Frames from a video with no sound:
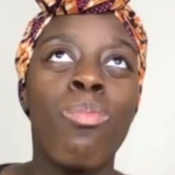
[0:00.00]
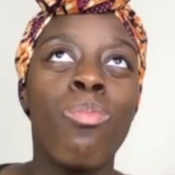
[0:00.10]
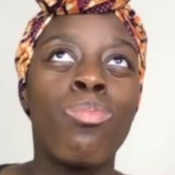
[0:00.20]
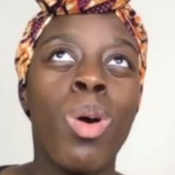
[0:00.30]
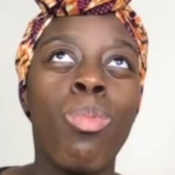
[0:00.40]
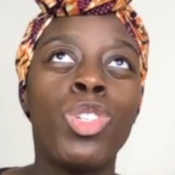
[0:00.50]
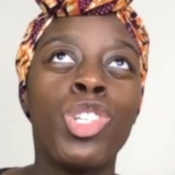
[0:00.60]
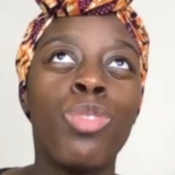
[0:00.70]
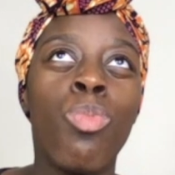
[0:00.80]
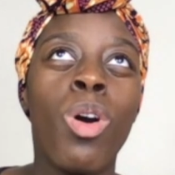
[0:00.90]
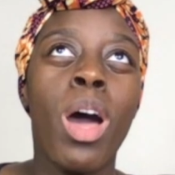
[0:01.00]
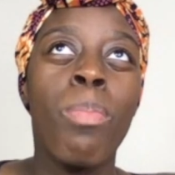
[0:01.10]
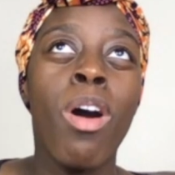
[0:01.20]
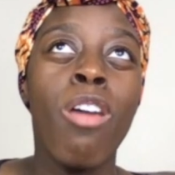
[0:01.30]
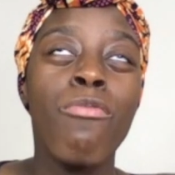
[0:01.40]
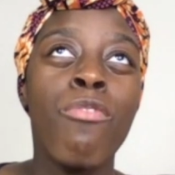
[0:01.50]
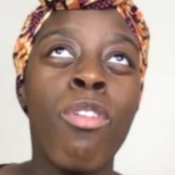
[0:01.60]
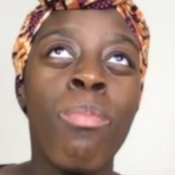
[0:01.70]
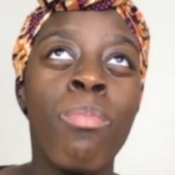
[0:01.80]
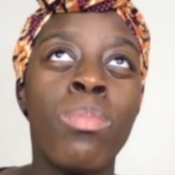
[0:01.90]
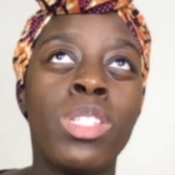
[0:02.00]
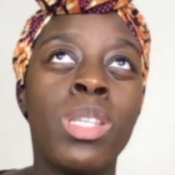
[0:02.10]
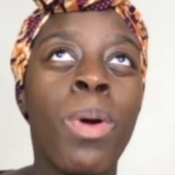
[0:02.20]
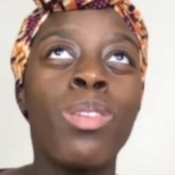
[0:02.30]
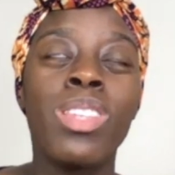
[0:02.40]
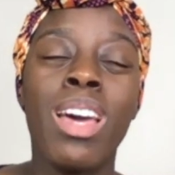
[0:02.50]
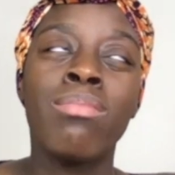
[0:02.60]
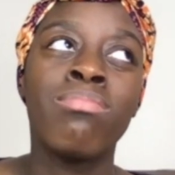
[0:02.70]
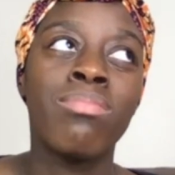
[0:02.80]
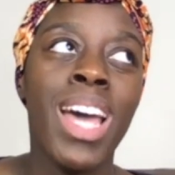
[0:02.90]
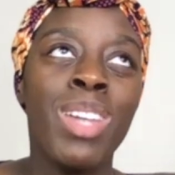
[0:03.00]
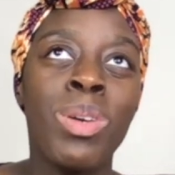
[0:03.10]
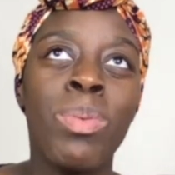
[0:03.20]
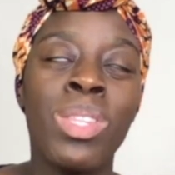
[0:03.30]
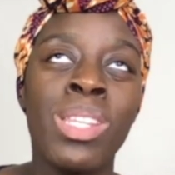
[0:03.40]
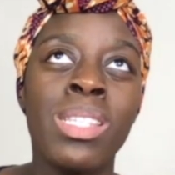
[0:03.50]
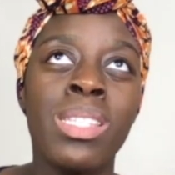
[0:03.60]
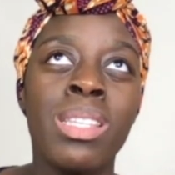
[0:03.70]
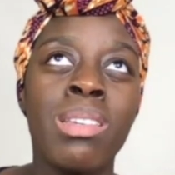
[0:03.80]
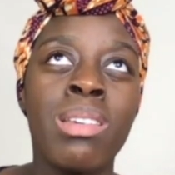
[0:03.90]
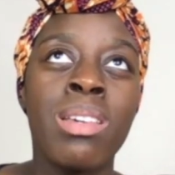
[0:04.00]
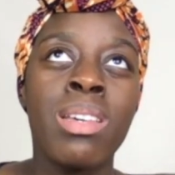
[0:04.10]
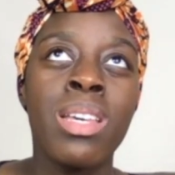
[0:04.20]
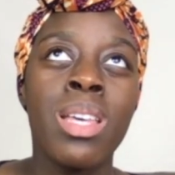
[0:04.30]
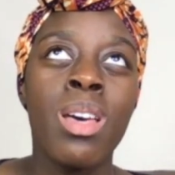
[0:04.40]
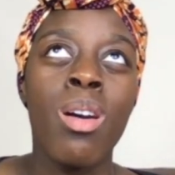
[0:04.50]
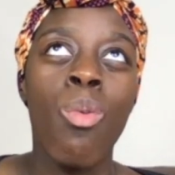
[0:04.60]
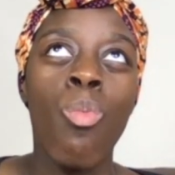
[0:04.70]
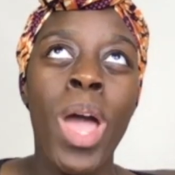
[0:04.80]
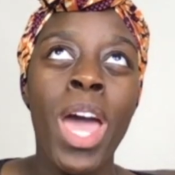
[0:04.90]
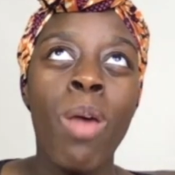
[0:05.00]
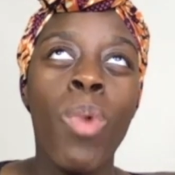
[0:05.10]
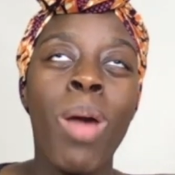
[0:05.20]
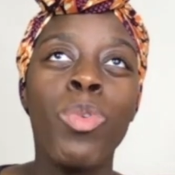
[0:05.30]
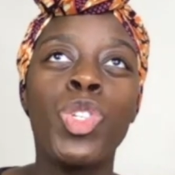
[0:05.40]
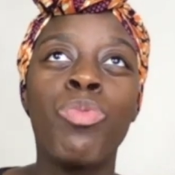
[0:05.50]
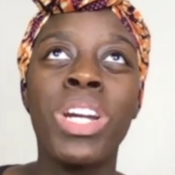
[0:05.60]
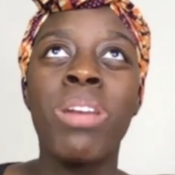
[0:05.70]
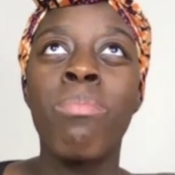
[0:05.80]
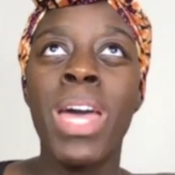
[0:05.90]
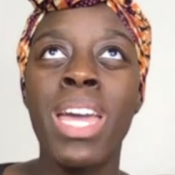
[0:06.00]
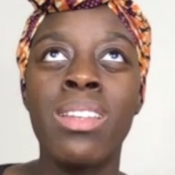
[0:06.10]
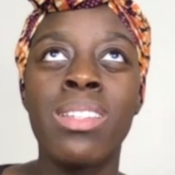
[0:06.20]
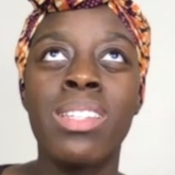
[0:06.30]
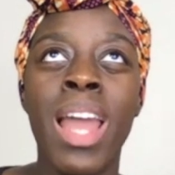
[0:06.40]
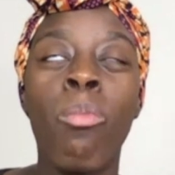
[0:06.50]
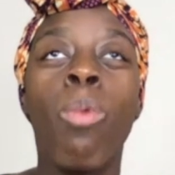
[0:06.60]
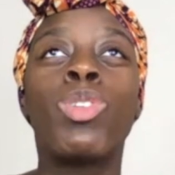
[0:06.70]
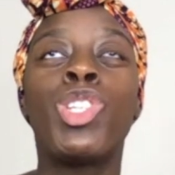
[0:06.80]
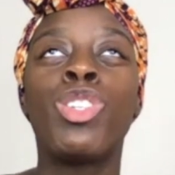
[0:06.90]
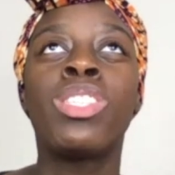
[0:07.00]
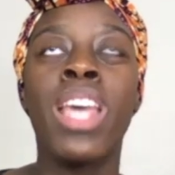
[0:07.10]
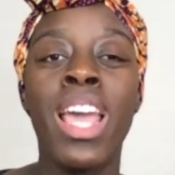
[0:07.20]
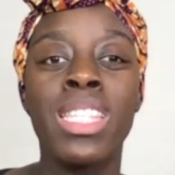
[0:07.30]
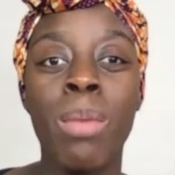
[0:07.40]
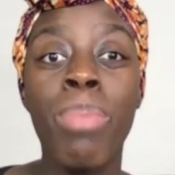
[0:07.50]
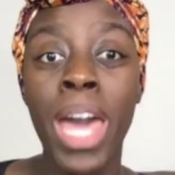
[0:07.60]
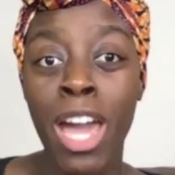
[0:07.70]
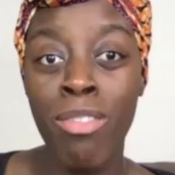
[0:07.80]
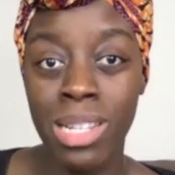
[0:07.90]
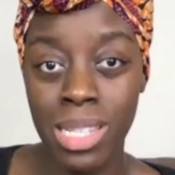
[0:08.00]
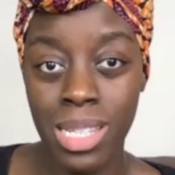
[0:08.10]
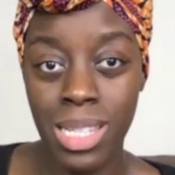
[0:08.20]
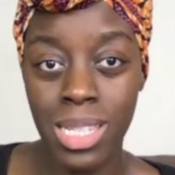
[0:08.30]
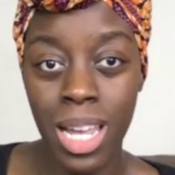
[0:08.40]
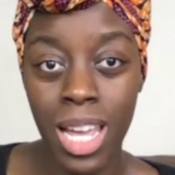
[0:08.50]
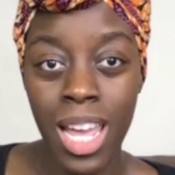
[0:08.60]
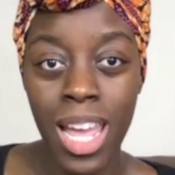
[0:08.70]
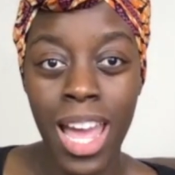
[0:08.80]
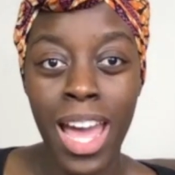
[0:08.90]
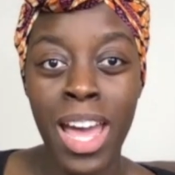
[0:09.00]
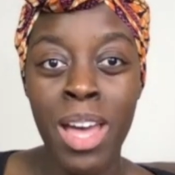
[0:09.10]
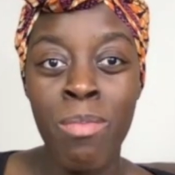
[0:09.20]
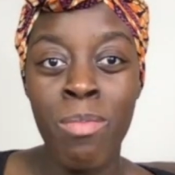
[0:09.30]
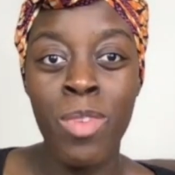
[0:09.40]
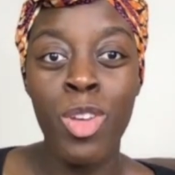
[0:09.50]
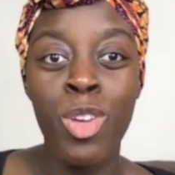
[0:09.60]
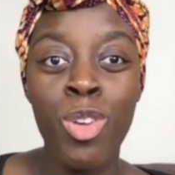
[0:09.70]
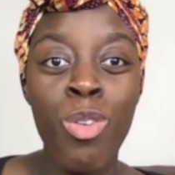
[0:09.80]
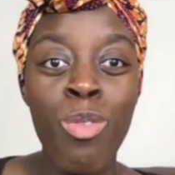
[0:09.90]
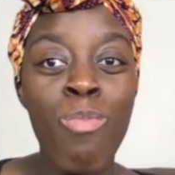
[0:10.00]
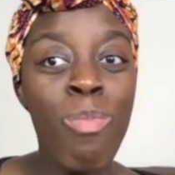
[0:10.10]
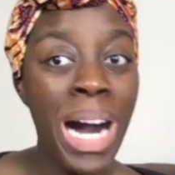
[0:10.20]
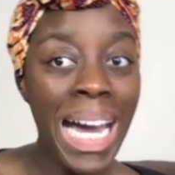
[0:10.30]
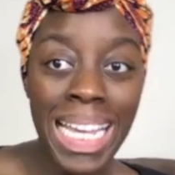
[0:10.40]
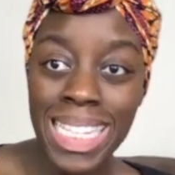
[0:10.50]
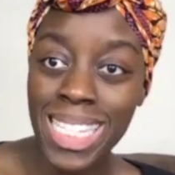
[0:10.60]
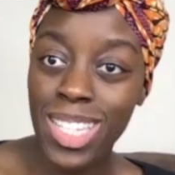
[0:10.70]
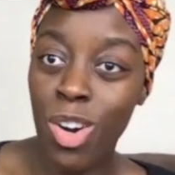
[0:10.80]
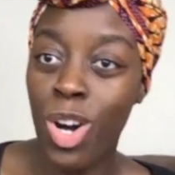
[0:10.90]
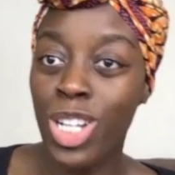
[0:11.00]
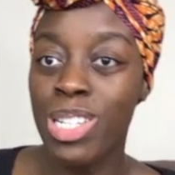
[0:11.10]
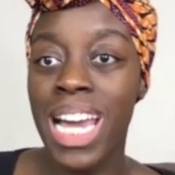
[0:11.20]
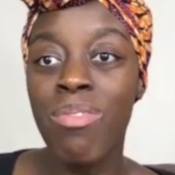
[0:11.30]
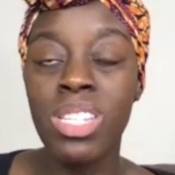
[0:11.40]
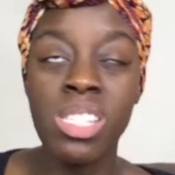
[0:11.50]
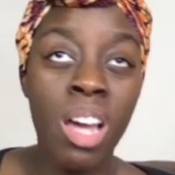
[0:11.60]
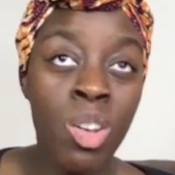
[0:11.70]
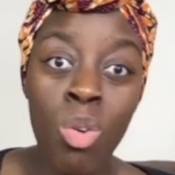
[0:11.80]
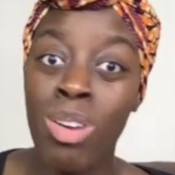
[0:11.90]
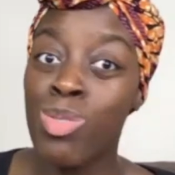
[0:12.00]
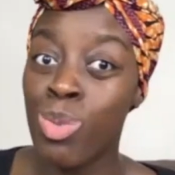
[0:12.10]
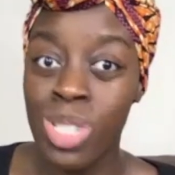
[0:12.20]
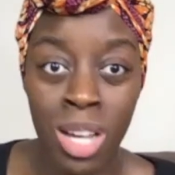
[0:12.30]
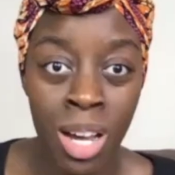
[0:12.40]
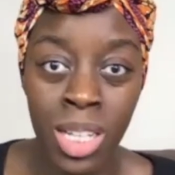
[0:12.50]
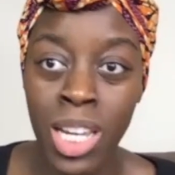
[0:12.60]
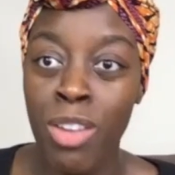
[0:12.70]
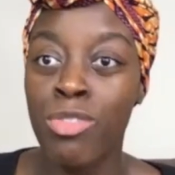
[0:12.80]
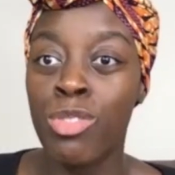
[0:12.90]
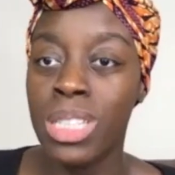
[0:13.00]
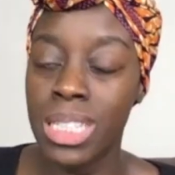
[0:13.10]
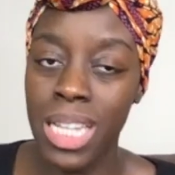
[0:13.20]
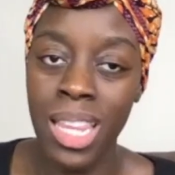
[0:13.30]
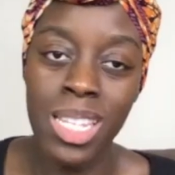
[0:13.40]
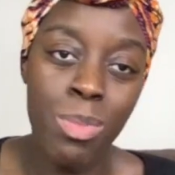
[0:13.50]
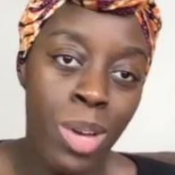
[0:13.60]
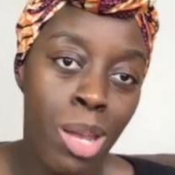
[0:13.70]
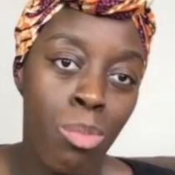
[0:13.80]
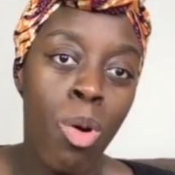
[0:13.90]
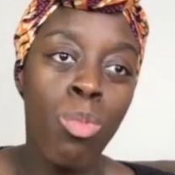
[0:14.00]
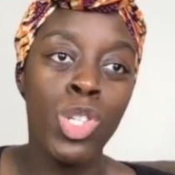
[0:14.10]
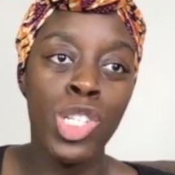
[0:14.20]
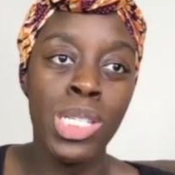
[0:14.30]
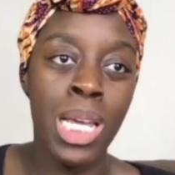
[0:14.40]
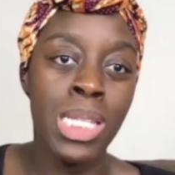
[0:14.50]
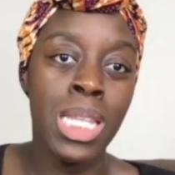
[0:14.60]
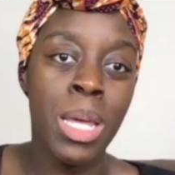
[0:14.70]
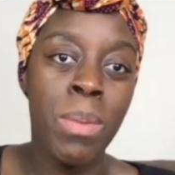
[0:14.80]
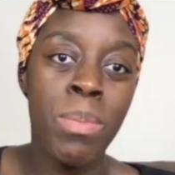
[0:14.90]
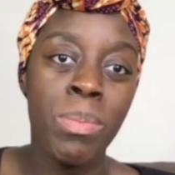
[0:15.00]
what apart from how do I put this? Where would you recommend, like, what would you say to parents who might or could have a son or a daughter go through this at this point? What would you say to them?